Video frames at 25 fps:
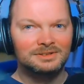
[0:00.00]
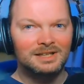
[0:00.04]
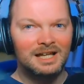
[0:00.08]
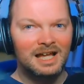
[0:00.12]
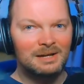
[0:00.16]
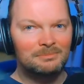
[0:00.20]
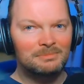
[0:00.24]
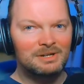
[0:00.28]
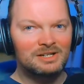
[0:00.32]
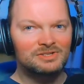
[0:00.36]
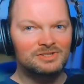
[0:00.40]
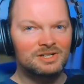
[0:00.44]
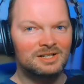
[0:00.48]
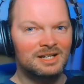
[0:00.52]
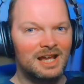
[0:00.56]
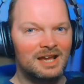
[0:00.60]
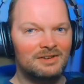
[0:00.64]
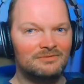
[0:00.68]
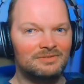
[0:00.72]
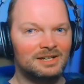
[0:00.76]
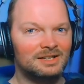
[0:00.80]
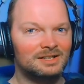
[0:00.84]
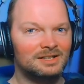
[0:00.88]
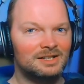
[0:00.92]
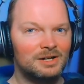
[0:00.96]
Imagine
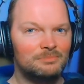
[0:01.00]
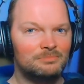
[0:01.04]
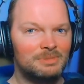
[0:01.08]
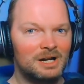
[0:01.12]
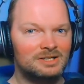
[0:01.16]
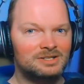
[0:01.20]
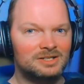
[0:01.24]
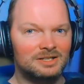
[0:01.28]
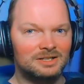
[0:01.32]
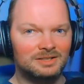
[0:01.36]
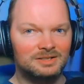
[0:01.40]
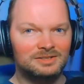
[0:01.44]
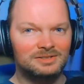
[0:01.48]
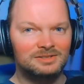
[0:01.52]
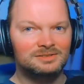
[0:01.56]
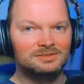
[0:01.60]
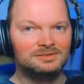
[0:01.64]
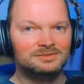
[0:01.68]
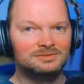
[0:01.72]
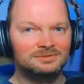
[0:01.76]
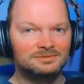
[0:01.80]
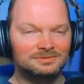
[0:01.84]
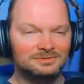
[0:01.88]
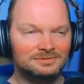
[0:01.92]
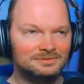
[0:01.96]
having no buttocks.
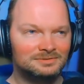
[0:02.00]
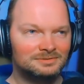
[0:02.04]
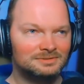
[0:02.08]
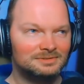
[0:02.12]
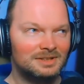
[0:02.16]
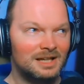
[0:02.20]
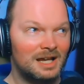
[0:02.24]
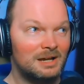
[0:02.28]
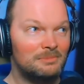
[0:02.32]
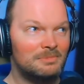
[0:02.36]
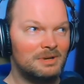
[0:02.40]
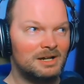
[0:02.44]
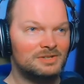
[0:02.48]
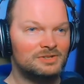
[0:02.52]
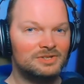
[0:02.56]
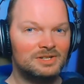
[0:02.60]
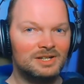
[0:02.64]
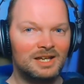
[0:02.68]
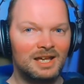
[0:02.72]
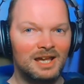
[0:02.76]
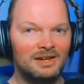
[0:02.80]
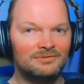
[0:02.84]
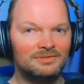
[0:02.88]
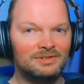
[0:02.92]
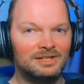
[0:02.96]
Imagine
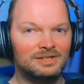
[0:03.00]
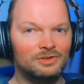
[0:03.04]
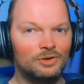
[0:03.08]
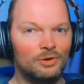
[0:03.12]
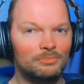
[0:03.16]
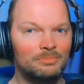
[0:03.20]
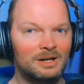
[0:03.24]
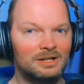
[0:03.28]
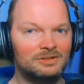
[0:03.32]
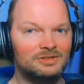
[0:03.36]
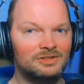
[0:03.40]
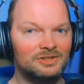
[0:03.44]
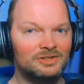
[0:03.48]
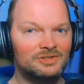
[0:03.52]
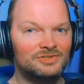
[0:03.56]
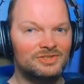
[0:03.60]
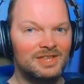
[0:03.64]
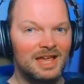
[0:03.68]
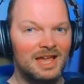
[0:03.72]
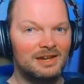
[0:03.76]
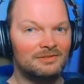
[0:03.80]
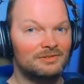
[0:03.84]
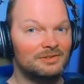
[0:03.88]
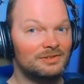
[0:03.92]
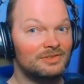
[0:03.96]
having your buttocks
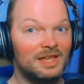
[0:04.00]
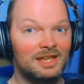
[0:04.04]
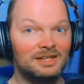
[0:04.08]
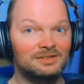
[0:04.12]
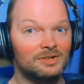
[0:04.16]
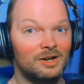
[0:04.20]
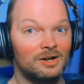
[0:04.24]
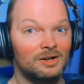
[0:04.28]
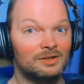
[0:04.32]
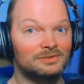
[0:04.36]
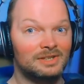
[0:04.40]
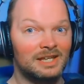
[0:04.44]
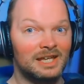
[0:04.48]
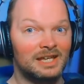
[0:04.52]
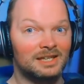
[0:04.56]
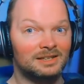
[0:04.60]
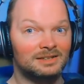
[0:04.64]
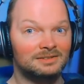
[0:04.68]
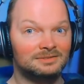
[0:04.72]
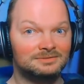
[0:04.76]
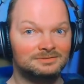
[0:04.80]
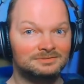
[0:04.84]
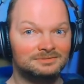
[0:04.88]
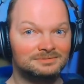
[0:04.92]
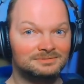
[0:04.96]
there and then not there.
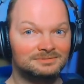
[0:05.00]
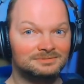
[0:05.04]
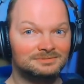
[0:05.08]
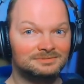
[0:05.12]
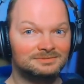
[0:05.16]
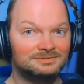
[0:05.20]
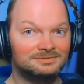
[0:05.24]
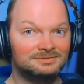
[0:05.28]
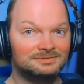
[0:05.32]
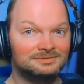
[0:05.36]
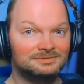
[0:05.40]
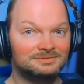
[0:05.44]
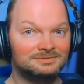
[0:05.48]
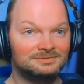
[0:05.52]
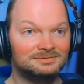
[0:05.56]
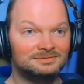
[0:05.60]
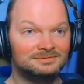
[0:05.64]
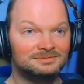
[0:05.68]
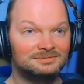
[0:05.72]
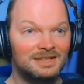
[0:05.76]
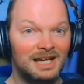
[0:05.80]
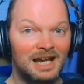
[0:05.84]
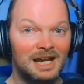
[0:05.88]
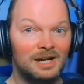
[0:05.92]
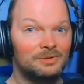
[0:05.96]

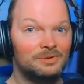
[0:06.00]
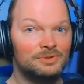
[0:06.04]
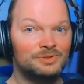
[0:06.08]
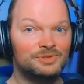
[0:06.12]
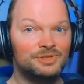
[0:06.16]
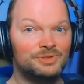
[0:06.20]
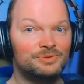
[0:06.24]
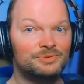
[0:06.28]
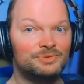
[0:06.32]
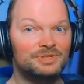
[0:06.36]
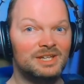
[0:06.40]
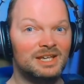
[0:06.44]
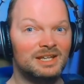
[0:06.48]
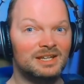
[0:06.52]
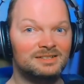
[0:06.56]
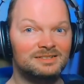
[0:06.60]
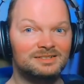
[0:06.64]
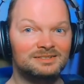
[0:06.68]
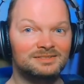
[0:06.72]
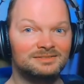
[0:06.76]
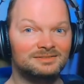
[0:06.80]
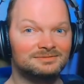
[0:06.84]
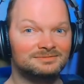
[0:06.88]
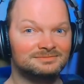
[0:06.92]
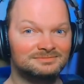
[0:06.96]
How would you sit?
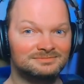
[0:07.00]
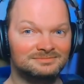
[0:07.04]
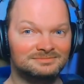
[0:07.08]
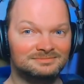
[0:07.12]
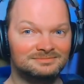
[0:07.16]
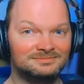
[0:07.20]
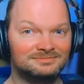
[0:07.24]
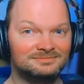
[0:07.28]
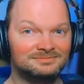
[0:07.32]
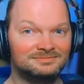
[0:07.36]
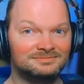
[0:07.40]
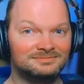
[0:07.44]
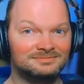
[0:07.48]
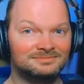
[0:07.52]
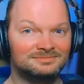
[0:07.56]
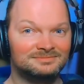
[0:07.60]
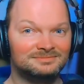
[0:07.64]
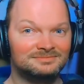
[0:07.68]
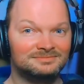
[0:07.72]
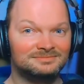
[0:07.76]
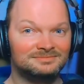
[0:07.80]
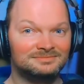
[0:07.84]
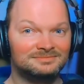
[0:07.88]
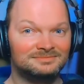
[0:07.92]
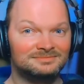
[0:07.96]

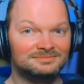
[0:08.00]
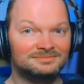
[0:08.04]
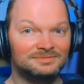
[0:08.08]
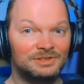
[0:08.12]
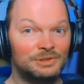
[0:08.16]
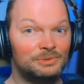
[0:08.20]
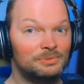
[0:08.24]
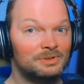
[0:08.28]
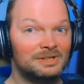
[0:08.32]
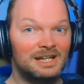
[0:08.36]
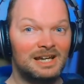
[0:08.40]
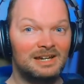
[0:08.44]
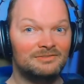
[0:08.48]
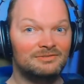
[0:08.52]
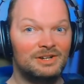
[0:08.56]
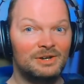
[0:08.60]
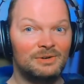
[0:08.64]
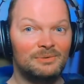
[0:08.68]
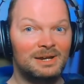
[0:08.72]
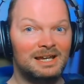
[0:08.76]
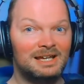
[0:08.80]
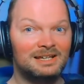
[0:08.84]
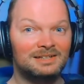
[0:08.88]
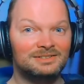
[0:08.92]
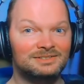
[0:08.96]
You would have no
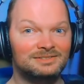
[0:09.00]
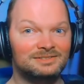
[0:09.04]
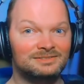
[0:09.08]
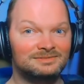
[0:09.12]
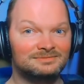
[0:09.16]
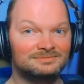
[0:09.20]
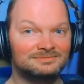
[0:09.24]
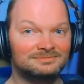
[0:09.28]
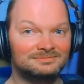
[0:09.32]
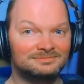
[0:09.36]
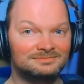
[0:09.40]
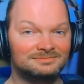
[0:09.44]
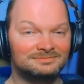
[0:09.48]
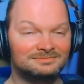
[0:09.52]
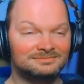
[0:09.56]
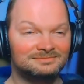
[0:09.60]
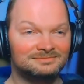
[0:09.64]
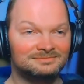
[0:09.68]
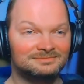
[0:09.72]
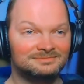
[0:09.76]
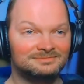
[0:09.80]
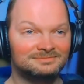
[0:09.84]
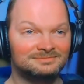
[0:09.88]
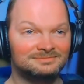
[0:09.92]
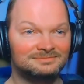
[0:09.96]
ass.
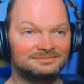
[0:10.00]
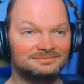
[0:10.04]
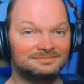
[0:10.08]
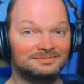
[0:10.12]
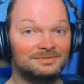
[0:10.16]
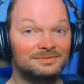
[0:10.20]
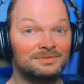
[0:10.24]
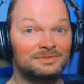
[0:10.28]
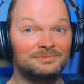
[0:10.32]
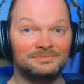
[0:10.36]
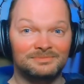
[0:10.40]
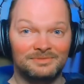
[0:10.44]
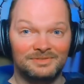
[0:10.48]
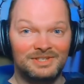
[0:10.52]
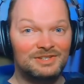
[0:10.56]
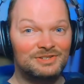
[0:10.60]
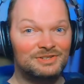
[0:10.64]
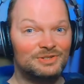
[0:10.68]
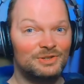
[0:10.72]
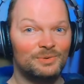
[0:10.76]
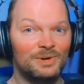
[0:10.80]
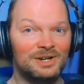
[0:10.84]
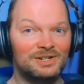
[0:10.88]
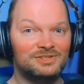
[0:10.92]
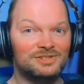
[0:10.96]
These are
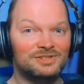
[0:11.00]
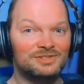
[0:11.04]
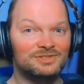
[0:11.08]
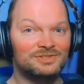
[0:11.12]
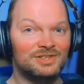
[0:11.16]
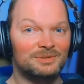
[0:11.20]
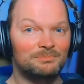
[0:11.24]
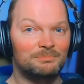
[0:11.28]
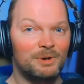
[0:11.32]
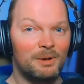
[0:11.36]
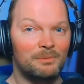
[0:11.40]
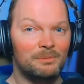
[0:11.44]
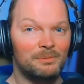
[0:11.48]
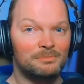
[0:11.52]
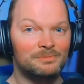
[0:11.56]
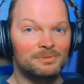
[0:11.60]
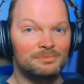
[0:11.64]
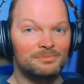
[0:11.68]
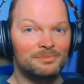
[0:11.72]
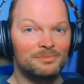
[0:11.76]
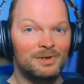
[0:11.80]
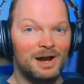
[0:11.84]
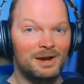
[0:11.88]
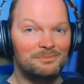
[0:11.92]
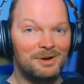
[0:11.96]
questions that pop up
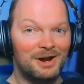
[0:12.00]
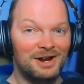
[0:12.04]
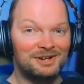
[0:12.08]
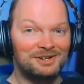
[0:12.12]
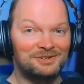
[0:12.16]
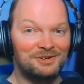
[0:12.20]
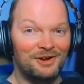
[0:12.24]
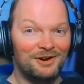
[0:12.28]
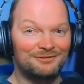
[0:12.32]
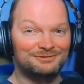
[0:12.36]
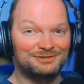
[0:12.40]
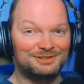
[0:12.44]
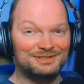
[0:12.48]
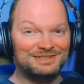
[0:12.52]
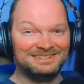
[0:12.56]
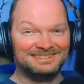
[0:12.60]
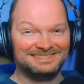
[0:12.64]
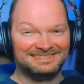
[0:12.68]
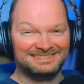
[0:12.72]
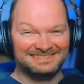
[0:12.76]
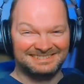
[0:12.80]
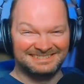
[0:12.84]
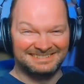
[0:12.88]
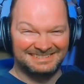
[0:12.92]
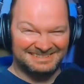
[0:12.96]
in my mind often.
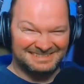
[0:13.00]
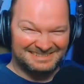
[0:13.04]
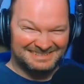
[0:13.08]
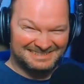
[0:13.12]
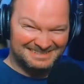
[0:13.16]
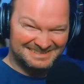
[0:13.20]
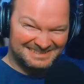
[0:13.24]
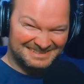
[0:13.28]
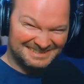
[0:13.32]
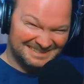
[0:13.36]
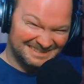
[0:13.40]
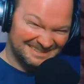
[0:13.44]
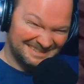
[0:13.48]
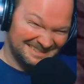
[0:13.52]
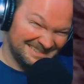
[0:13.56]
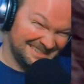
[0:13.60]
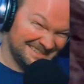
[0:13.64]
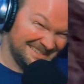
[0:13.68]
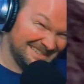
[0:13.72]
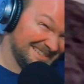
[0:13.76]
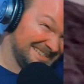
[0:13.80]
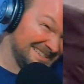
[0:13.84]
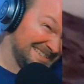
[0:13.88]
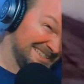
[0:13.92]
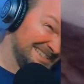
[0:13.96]
it's almost
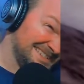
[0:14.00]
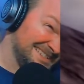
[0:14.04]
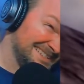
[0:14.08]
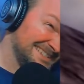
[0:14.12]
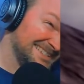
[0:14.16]
sundown.